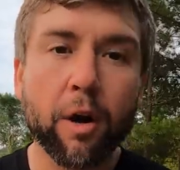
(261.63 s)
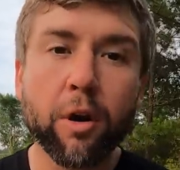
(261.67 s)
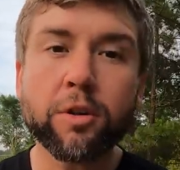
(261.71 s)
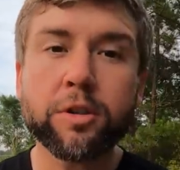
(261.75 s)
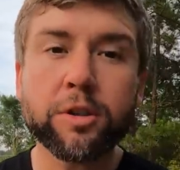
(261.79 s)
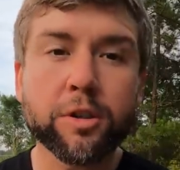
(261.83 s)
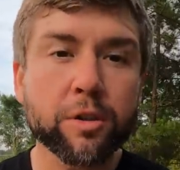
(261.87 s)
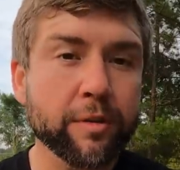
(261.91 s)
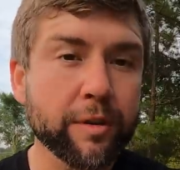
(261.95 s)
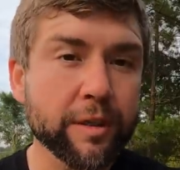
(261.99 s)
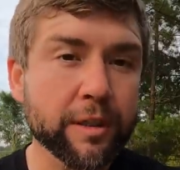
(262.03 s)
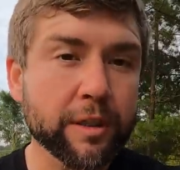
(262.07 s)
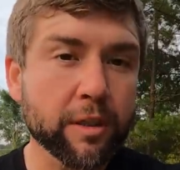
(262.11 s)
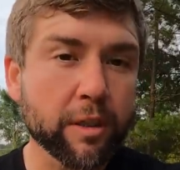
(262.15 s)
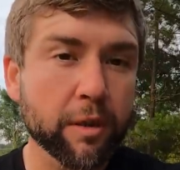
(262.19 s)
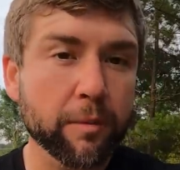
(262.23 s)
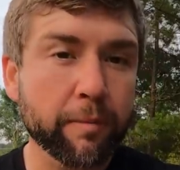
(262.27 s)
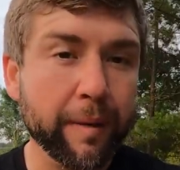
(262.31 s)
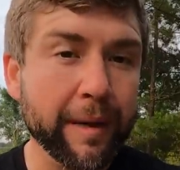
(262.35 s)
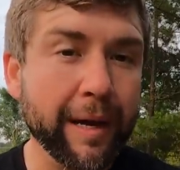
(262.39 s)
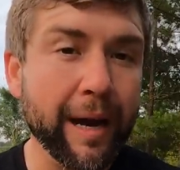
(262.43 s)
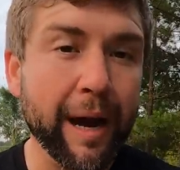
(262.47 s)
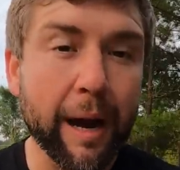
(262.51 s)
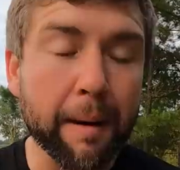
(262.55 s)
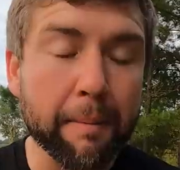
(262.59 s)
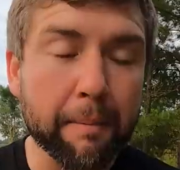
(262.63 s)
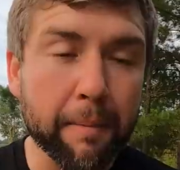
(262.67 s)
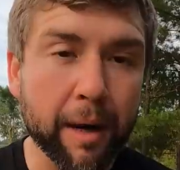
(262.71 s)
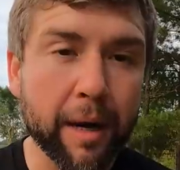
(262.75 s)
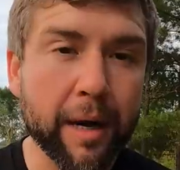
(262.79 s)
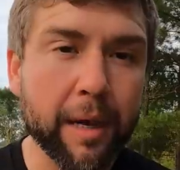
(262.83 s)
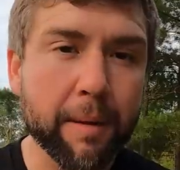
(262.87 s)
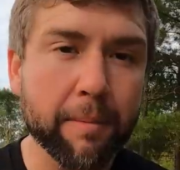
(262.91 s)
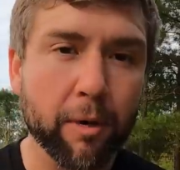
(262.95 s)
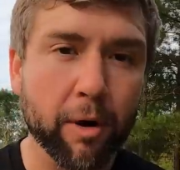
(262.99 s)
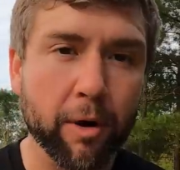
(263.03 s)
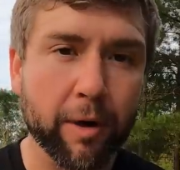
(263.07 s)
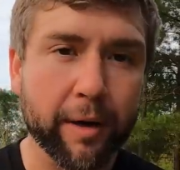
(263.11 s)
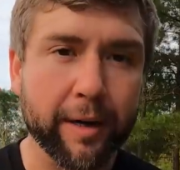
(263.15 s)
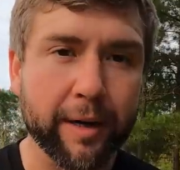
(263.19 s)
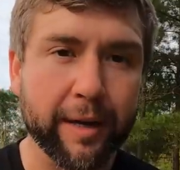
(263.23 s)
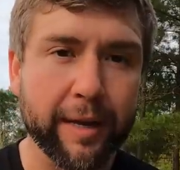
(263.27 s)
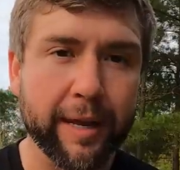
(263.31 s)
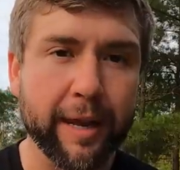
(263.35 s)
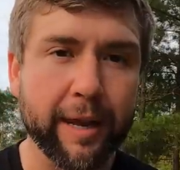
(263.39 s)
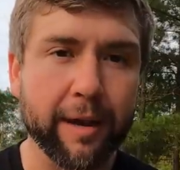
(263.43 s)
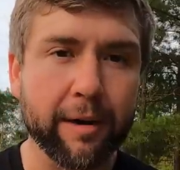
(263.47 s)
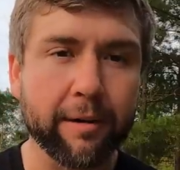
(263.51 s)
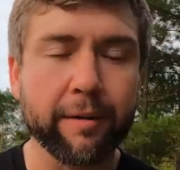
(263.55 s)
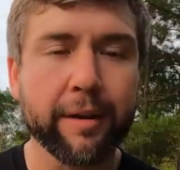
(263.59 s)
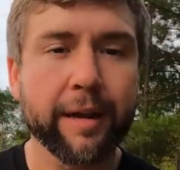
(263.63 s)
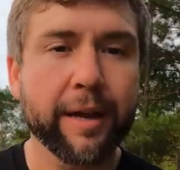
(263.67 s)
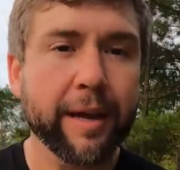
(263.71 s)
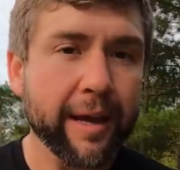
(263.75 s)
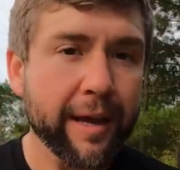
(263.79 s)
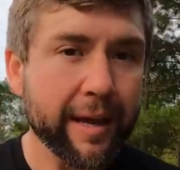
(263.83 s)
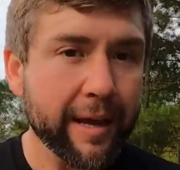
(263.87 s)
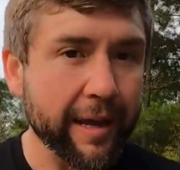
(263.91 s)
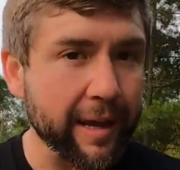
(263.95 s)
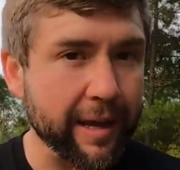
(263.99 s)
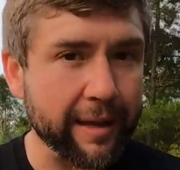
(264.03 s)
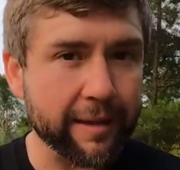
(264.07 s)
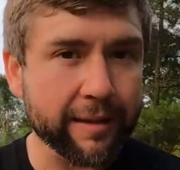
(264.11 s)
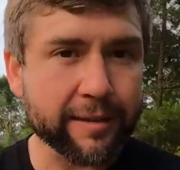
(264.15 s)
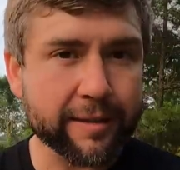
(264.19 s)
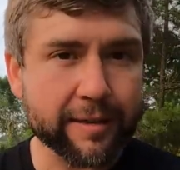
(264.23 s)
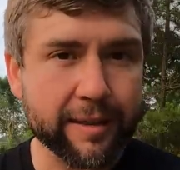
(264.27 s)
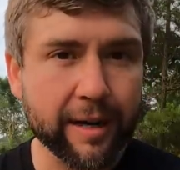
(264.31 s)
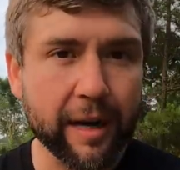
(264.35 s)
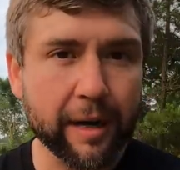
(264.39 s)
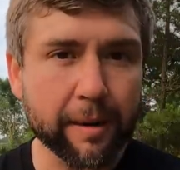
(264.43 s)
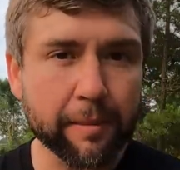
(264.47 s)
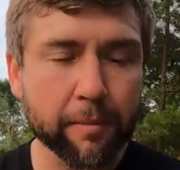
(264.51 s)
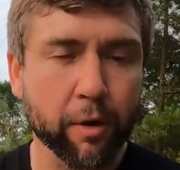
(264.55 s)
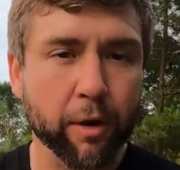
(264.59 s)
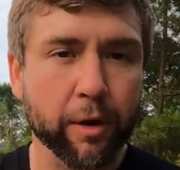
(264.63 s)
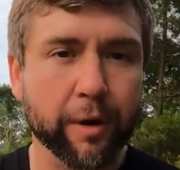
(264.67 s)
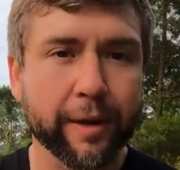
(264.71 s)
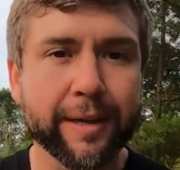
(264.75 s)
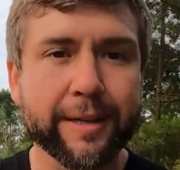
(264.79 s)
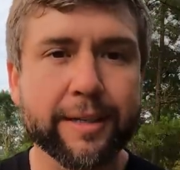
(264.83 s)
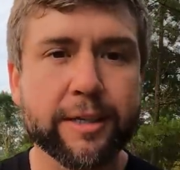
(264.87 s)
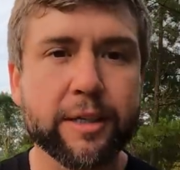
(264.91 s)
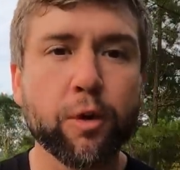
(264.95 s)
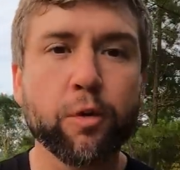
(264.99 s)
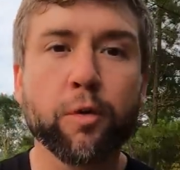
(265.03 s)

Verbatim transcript: Also, this could be a money market account in the stock market.